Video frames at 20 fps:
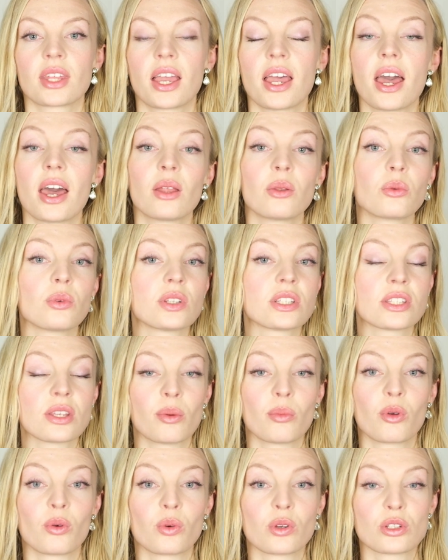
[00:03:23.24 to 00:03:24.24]
And when
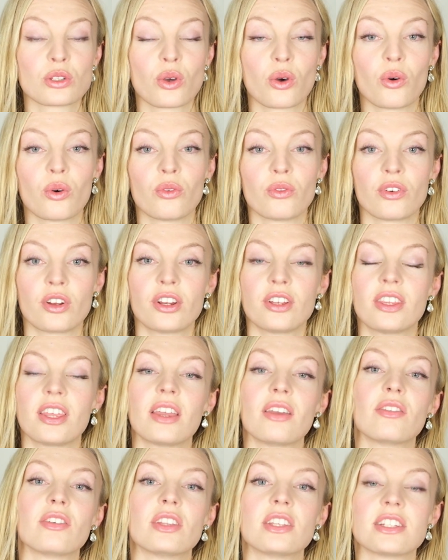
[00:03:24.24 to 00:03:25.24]
summer was over,
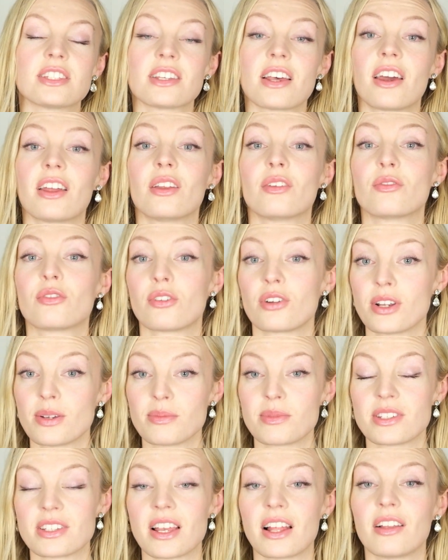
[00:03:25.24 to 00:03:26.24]
David decided for
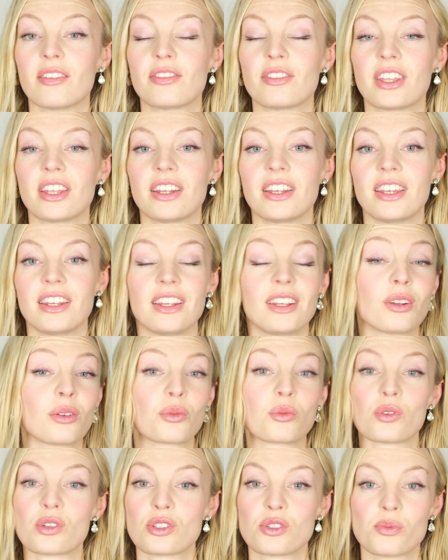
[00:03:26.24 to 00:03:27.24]
himself that he
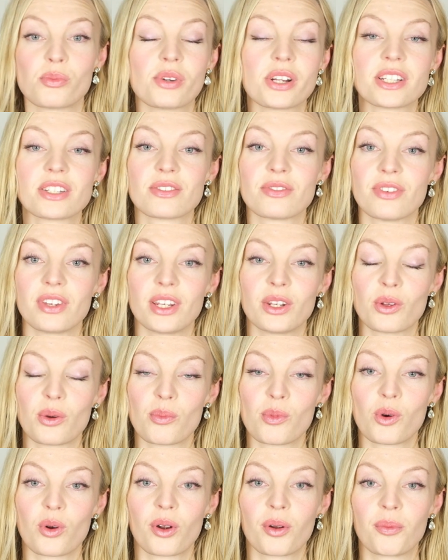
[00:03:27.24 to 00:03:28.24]
didn't want to breastfeed no
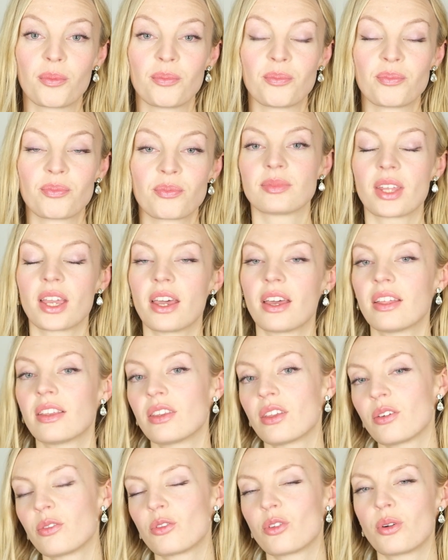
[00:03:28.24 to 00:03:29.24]
more.
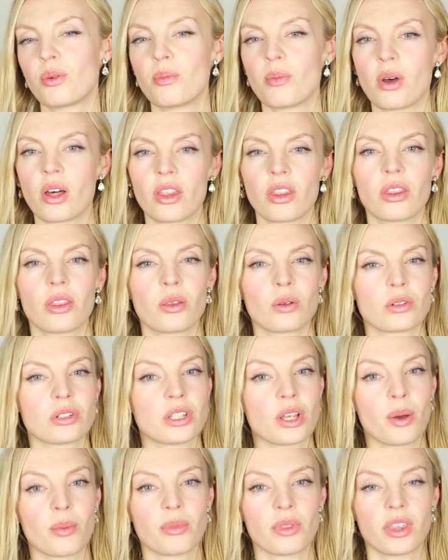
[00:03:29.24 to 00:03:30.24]
And after a month or
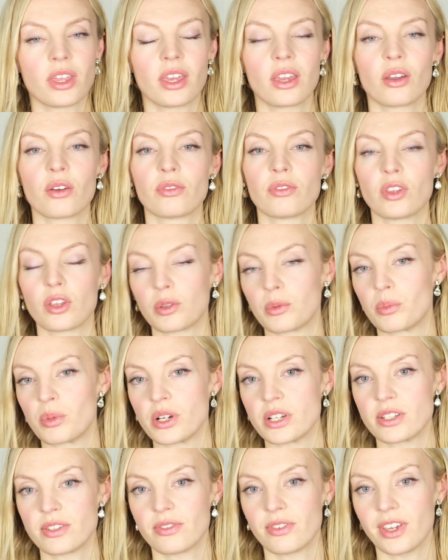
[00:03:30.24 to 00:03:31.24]
something of not
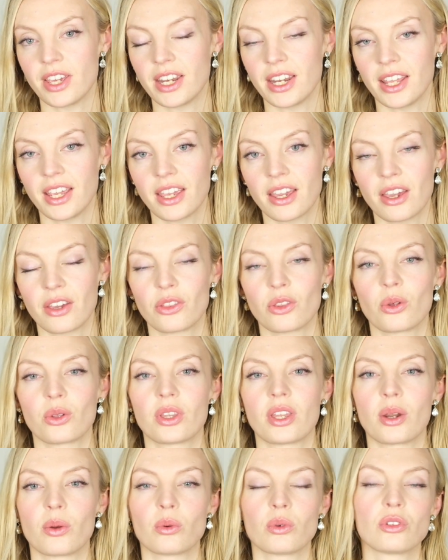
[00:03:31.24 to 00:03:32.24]
breastfeeding, I thought
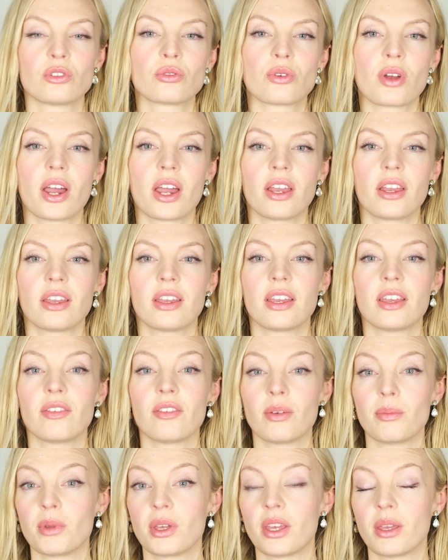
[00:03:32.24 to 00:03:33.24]
that I would try
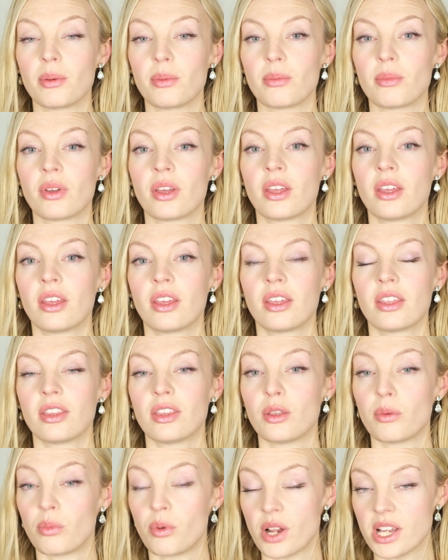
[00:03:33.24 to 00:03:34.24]
giving him
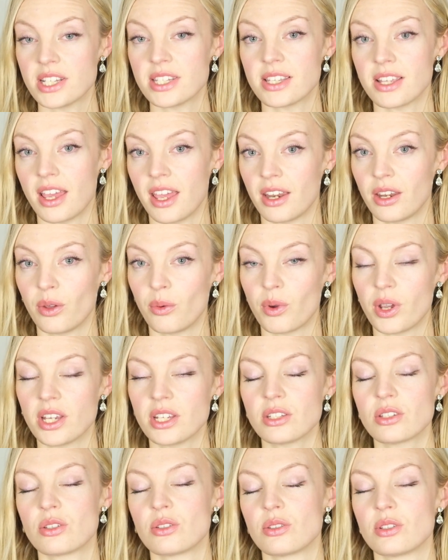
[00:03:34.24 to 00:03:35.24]
the breast
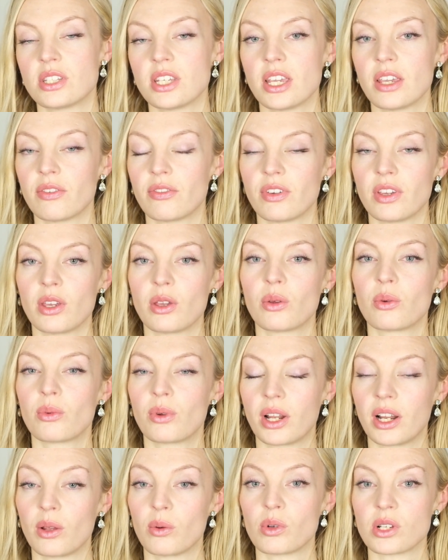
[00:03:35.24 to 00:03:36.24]
anyways to see if he
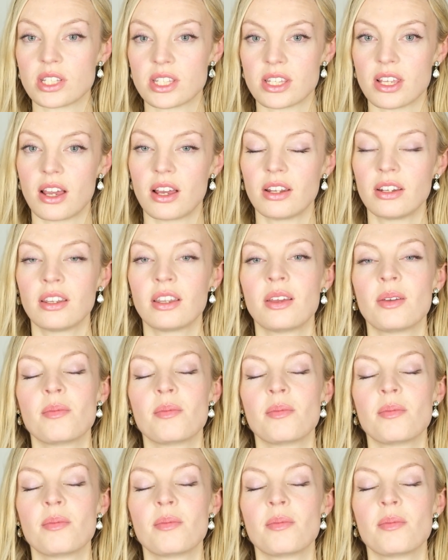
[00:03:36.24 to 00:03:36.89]
really was done.